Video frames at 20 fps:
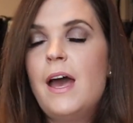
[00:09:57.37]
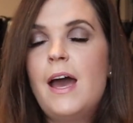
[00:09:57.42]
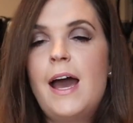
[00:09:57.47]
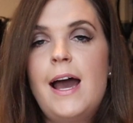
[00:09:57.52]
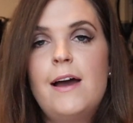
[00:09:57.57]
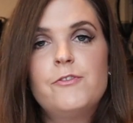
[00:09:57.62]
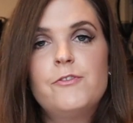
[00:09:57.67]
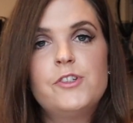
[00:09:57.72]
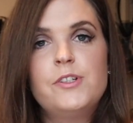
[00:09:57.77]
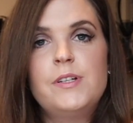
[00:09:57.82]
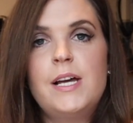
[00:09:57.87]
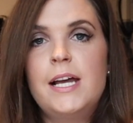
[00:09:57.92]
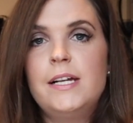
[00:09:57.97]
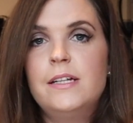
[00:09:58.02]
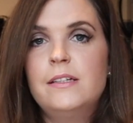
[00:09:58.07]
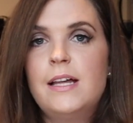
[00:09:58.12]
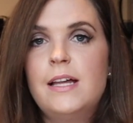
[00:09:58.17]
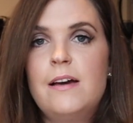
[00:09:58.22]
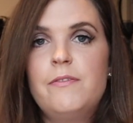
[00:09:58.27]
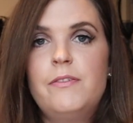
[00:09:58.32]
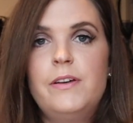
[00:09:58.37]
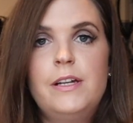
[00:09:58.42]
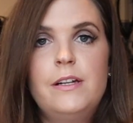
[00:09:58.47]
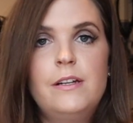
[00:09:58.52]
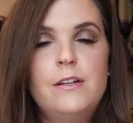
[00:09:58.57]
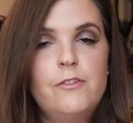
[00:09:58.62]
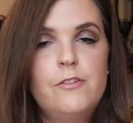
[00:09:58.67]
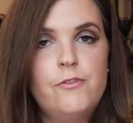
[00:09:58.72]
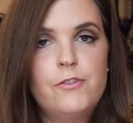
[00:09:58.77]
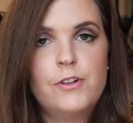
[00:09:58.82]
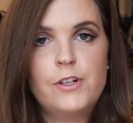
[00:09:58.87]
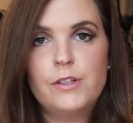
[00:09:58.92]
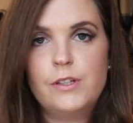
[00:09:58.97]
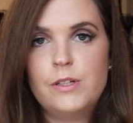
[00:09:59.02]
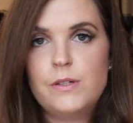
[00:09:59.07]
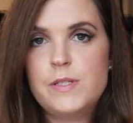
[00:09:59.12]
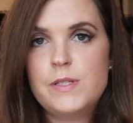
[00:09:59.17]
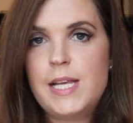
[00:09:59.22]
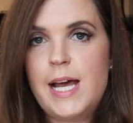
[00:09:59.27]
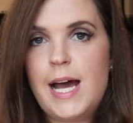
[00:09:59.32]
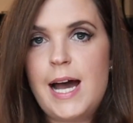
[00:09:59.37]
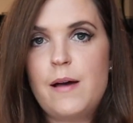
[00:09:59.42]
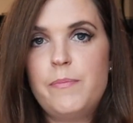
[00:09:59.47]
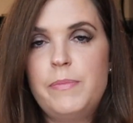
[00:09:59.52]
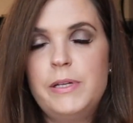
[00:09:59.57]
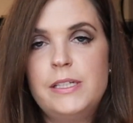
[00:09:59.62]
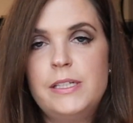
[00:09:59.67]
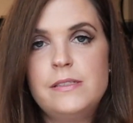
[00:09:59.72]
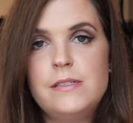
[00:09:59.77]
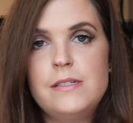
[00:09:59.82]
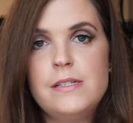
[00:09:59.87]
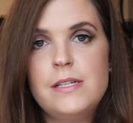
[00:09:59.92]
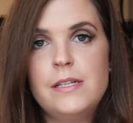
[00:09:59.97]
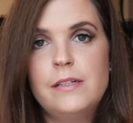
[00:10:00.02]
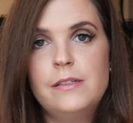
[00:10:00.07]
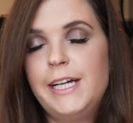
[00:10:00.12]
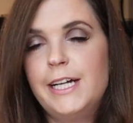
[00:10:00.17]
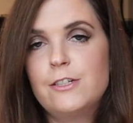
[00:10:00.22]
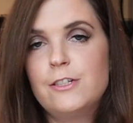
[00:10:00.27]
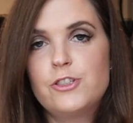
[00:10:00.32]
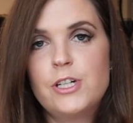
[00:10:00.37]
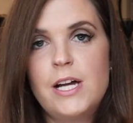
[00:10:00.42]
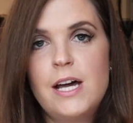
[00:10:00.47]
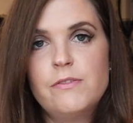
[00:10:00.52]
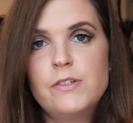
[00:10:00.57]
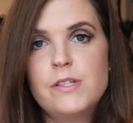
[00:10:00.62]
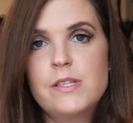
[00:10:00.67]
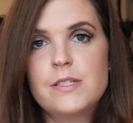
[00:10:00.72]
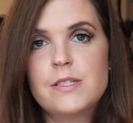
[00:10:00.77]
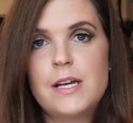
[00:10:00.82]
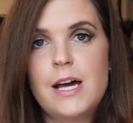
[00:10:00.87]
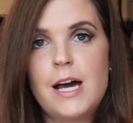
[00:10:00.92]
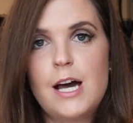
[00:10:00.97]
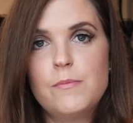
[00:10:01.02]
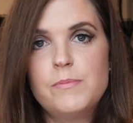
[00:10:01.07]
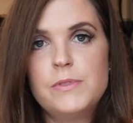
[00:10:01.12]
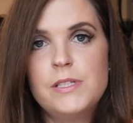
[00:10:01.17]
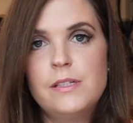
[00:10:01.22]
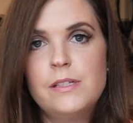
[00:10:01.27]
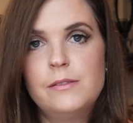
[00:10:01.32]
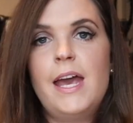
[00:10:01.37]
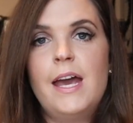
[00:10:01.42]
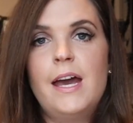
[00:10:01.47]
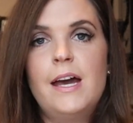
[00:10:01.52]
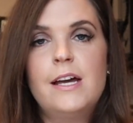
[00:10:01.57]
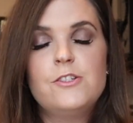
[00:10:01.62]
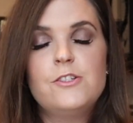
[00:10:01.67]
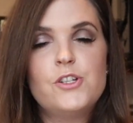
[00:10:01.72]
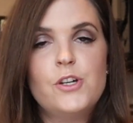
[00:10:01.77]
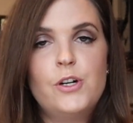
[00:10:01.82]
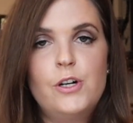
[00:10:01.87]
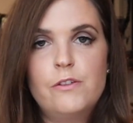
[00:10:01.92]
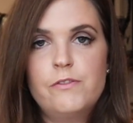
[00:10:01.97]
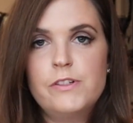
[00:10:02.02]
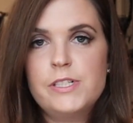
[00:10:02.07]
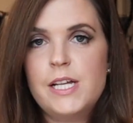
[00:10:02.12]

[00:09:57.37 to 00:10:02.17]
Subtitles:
After 9/11, furloughs happened, air travel stopped, and over